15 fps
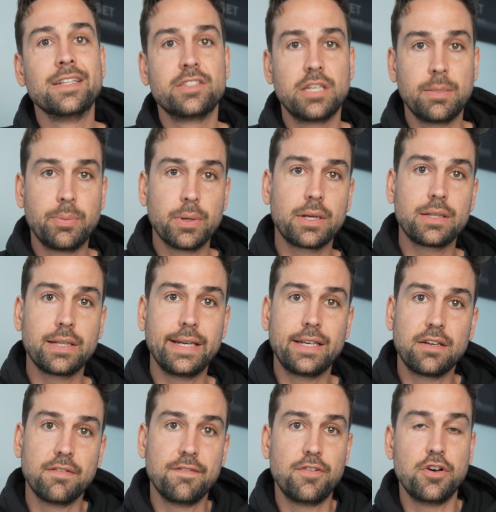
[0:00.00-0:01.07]
Typically
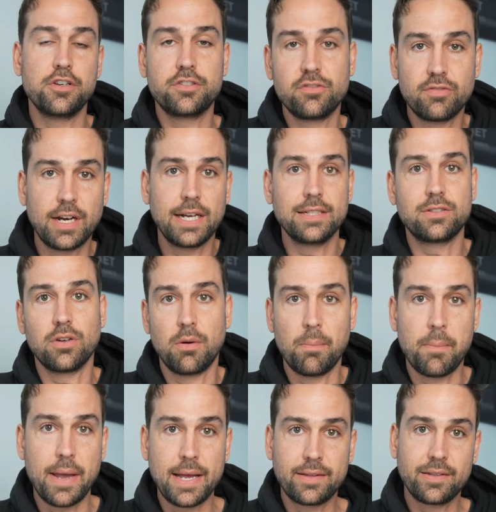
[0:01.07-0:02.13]
conversion rates
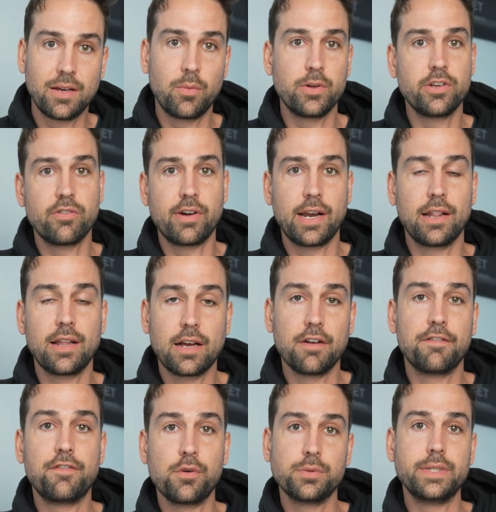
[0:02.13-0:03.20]
on Meta when you're running a
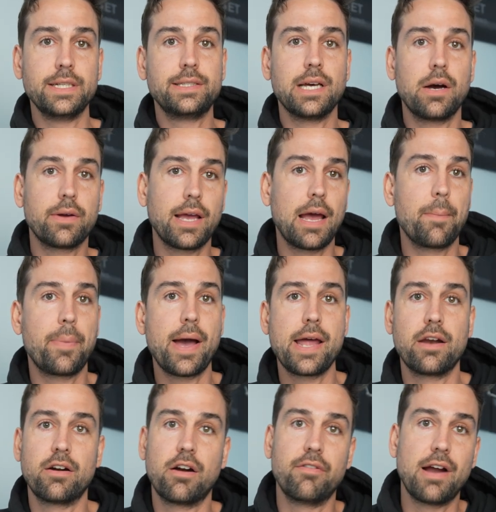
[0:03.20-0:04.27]
full detail
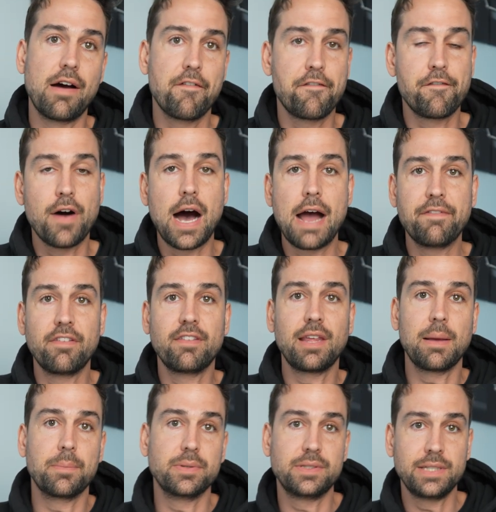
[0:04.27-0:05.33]
campaign are around 5
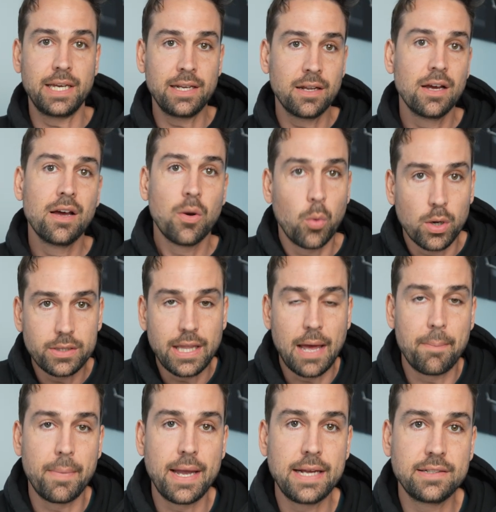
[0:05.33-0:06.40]
to 10%. What
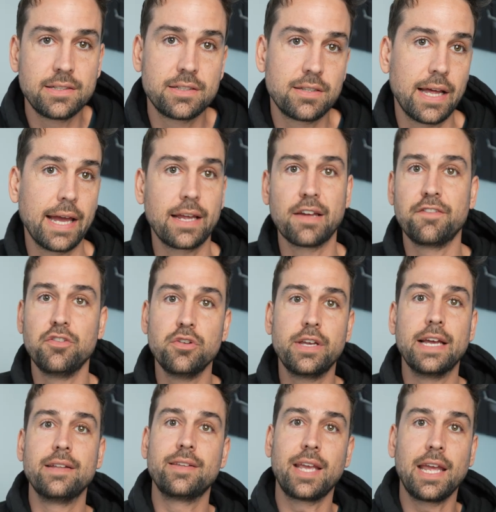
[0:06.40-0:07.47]
that means is if you
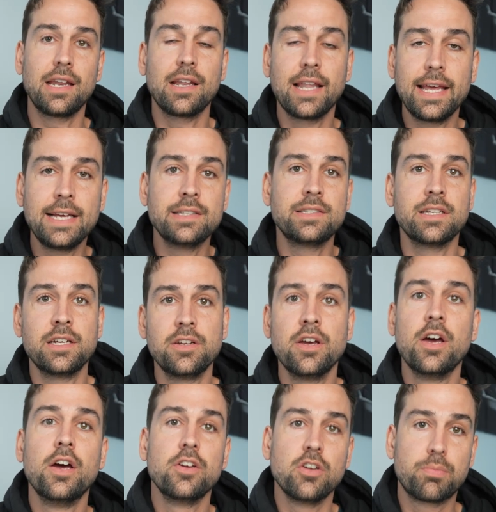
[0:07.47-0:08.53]
get 10 leads in,
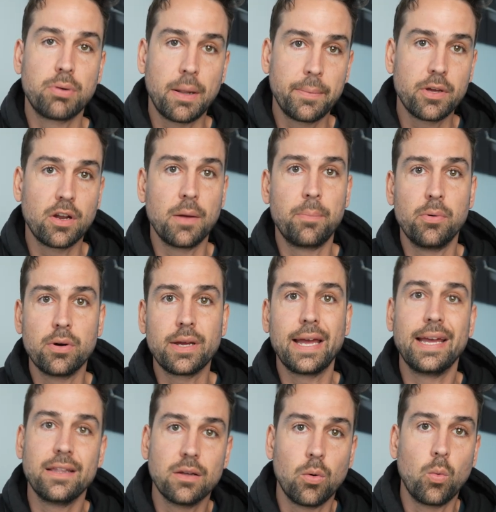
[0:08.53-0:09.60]
you're probably gonna book
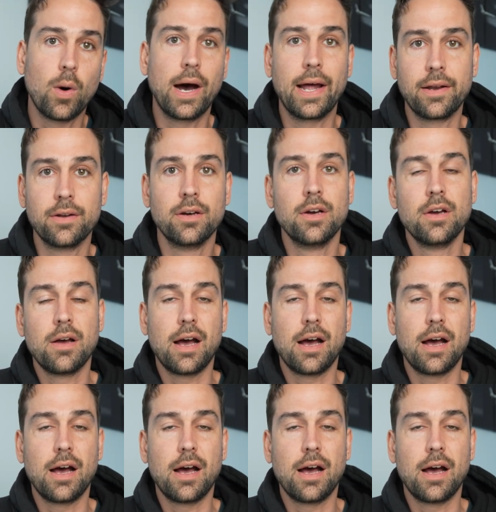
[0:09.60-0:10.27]
either 1,